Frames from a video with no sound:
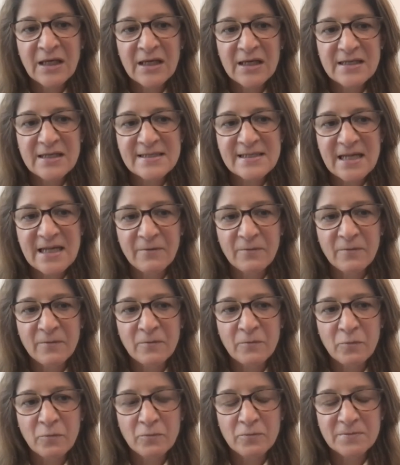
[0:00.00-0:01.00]
is that
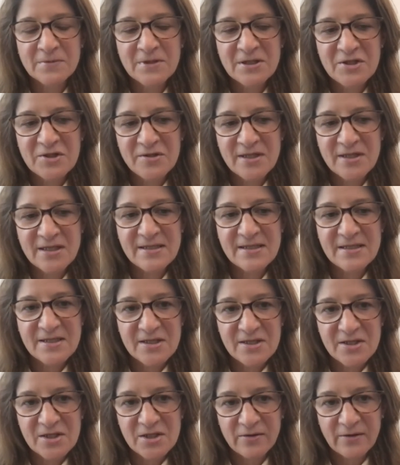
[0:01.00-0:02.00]
students
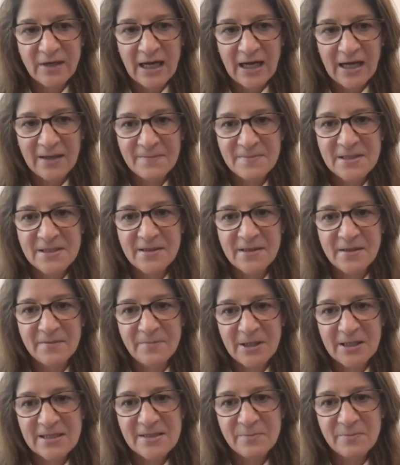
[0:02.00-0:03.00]
described the
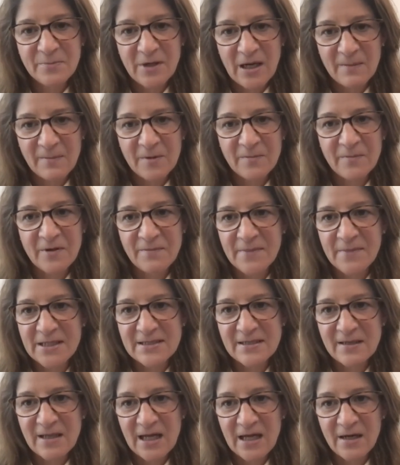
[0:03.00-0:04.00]
biggest problem with
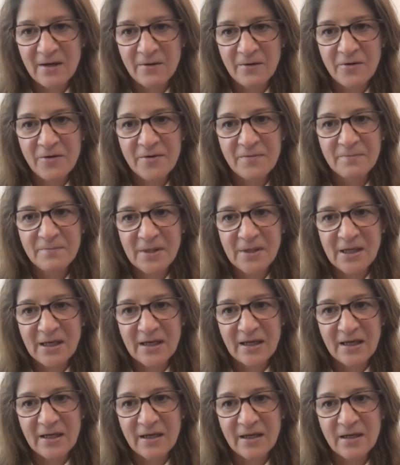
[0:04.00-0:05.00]
mental health
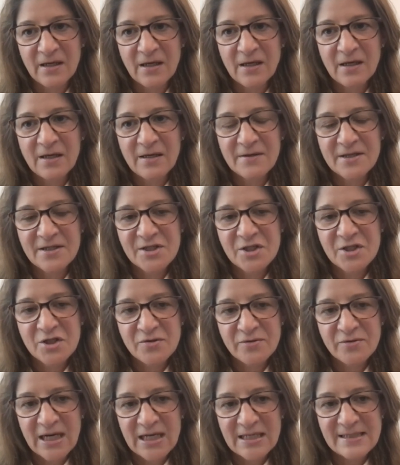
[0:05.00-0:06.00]
being the
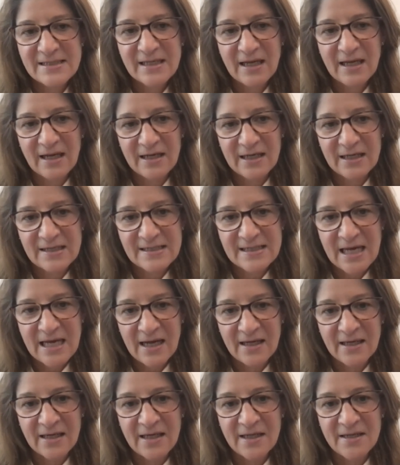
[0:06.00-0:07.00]
stress and
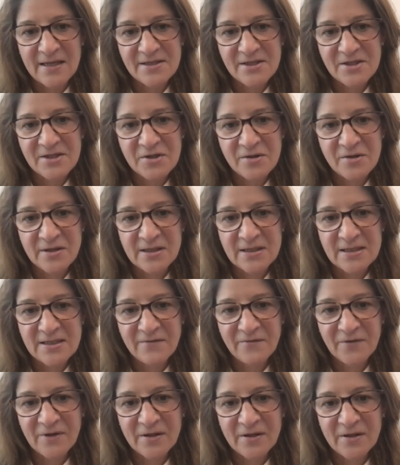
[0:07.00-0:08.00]
anxiety that students
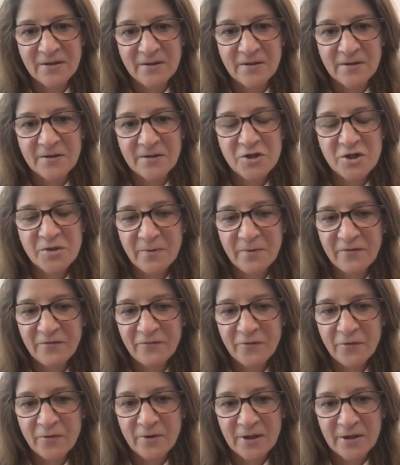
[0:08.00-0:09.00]
feel to
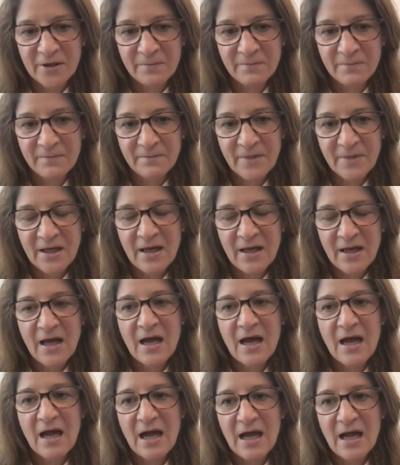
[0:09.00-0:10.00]
perform
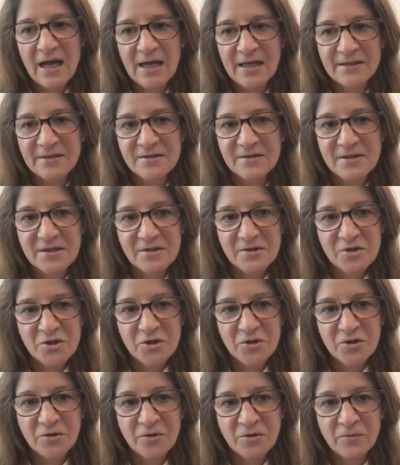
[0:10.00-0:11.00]
and
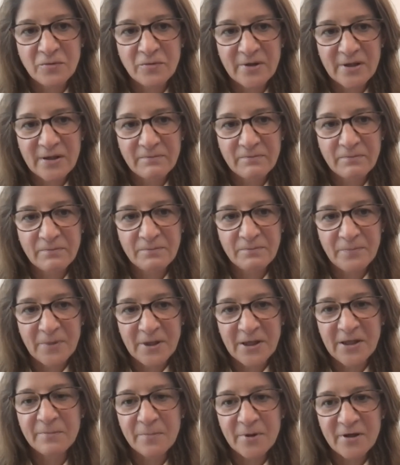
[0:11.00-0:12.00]
to
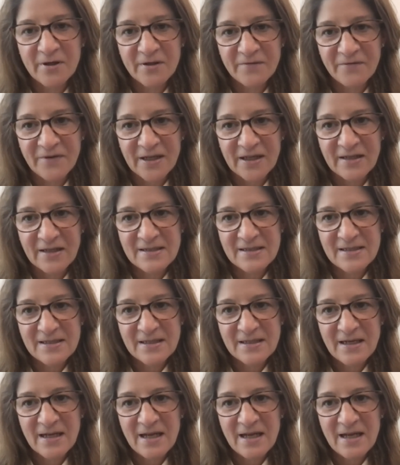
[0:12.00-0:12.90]
be perfect,